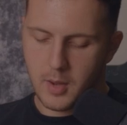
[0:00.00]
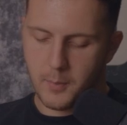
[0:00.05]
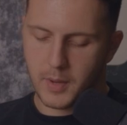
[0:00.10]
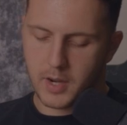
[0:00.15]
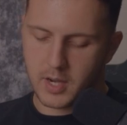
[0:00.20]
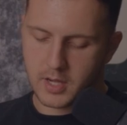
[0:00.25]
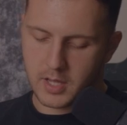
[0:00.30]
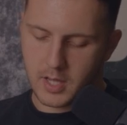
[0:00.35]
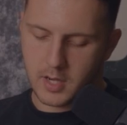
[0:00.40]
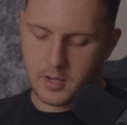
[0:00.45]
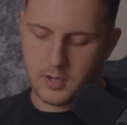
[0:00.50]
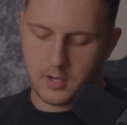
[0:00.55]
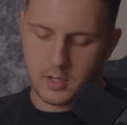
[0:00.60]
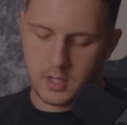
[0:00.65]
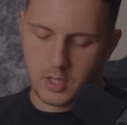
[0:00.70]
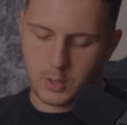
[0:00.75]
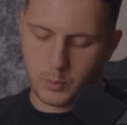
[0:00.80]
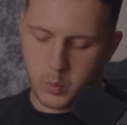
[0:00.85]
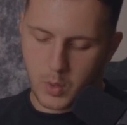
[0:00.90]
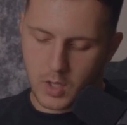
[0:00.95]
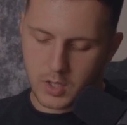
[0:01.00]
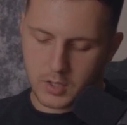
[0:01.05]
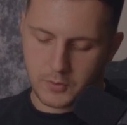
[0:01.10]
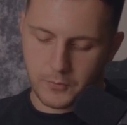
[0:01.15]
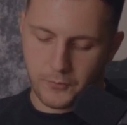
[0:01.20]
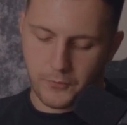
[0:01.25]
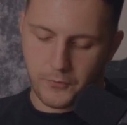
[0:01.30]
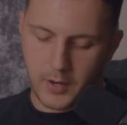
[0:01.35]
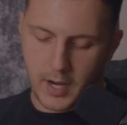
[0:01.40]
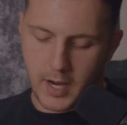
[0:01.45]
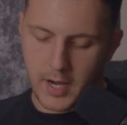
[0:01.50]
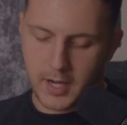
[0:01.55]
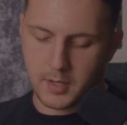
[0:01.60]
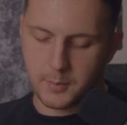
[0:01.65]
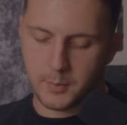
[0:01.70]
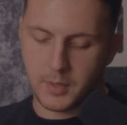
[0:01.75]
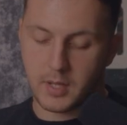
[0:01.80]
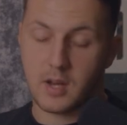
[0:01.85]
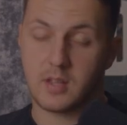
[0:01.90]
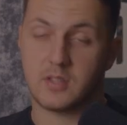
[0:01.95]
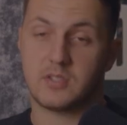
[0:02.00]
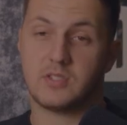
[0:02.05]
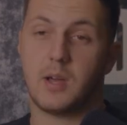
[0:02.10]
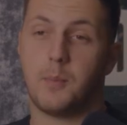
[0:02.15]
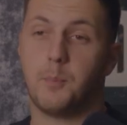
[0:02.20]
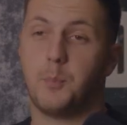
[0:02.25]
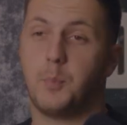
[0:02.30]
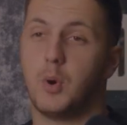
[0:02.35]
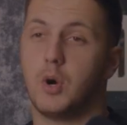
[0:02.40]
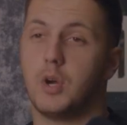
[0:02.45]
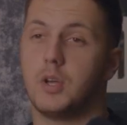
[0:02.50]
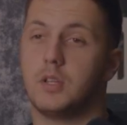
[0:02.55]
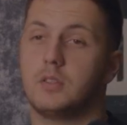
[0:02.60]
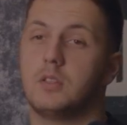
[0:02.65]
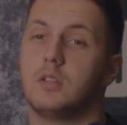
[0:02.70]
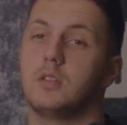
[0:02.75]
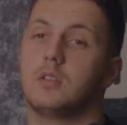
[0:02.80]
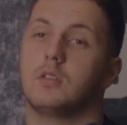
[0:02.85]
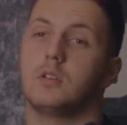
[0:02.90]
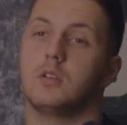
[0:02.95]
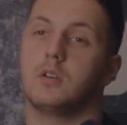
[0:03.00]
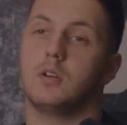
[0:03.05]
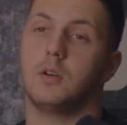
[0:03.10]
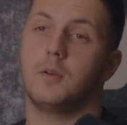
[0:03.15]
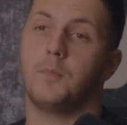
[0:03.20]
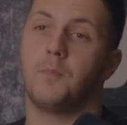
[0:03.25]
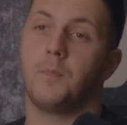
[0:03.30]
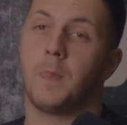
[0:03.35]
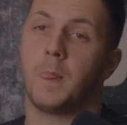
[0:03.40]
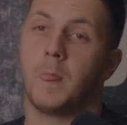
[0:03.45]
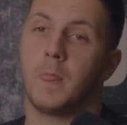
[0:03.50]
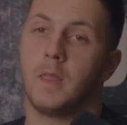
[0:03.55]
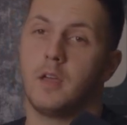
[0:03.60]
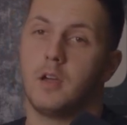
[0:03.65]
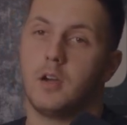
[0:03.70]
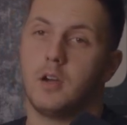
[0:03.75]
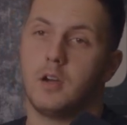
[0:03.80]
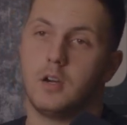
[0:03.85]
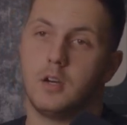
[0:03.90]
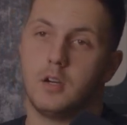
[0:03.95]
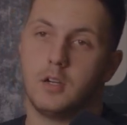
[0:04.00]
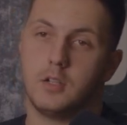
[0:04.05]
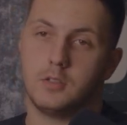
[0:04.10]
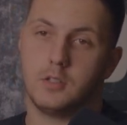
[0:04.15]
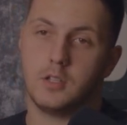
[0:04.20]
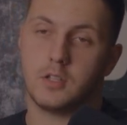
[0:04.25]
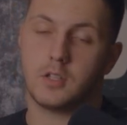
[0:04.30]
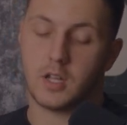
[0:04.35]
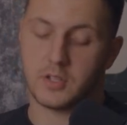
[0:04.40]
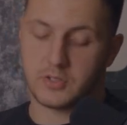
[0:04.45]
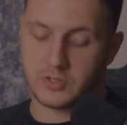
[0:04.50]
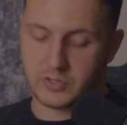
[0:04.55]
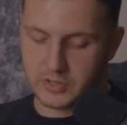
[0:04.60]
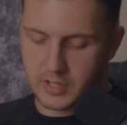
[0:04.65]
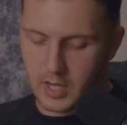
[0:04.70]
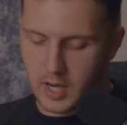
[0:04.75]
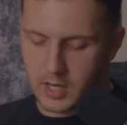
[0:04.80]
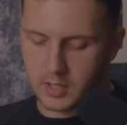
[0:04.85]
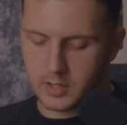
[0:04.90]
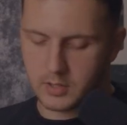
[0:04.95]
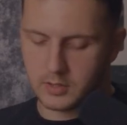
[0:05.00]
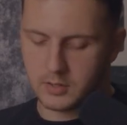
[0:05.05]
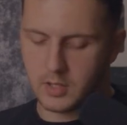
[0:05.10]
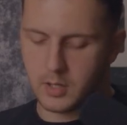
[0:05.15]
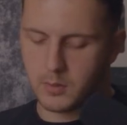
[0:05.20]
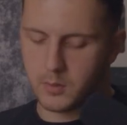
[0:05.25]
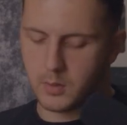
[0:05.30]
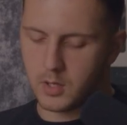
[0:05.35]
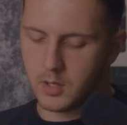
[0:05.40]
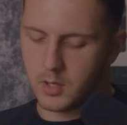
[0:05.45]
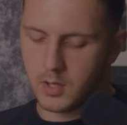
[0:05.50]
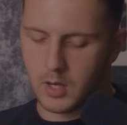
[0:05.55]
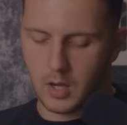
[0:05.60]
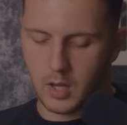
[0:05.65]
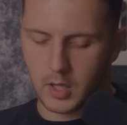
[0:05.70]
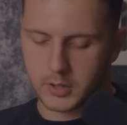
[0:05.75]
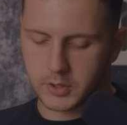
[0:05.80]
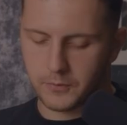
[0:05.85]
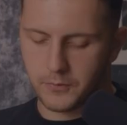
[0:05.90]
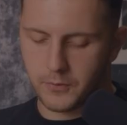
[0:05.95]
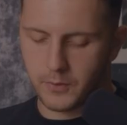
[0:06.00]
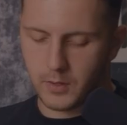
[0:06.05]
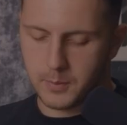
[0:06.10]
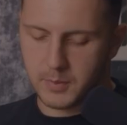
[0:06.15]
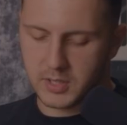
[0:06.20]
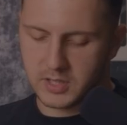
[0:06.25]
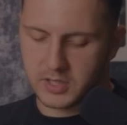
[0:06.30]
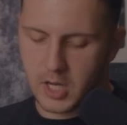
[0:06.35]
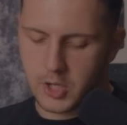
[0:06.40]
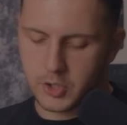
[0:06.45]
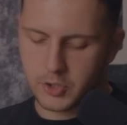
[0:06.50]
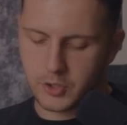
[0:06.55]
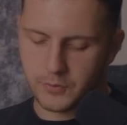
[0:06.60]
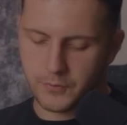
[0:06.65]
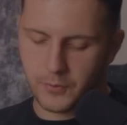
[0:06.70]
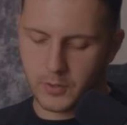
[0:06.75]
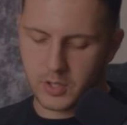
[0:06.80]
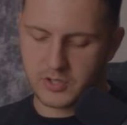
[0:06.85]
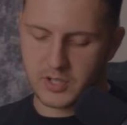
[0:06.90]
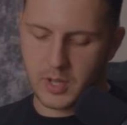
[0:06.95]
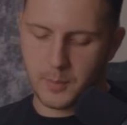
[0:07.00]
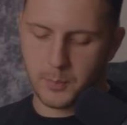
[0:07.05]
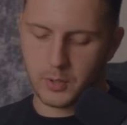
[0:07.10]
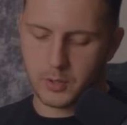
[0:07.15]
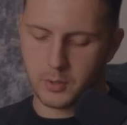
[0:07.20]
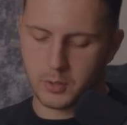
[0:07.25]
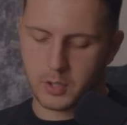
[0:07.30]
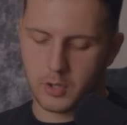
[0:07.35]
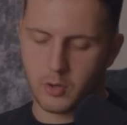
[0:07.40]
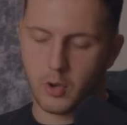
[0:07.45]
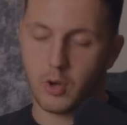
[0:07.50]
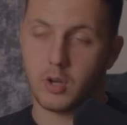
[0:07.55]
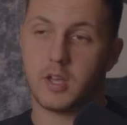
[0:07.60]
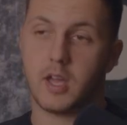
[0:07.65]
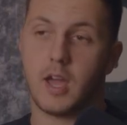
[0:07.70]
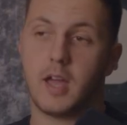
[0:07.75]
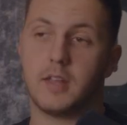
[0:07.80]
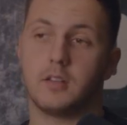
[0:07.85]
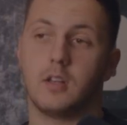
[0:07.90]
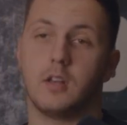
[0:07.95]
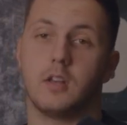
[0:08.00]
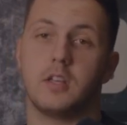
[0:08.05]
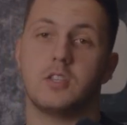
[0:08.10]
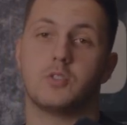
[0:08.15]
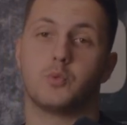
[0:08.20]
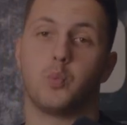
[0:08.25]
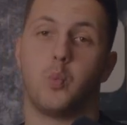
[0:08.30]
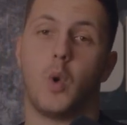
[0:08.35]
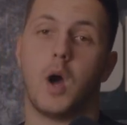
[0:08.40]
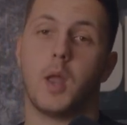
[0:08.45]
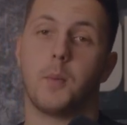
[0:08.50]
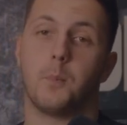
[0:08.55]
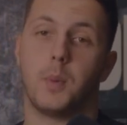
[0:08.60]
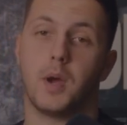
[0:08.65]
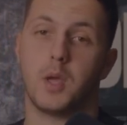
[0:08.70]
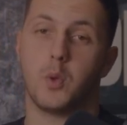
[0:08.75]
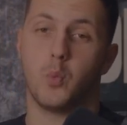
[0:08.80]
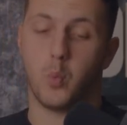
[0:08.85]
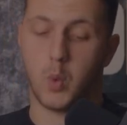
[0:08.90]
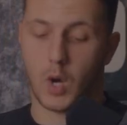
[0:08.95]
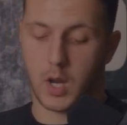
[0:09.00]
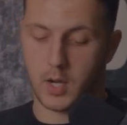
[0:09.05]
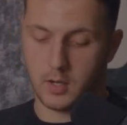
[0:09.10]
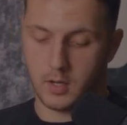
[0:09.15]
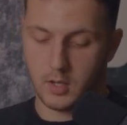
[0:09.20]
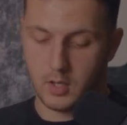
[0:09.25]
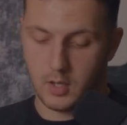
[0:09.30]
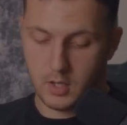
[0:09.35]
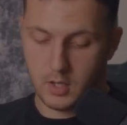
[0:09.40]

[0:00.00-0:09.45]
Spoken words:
but again, it worked fine, but at some point it got stuck. There were a lot of limitations. For example, you can only handle leads one by one.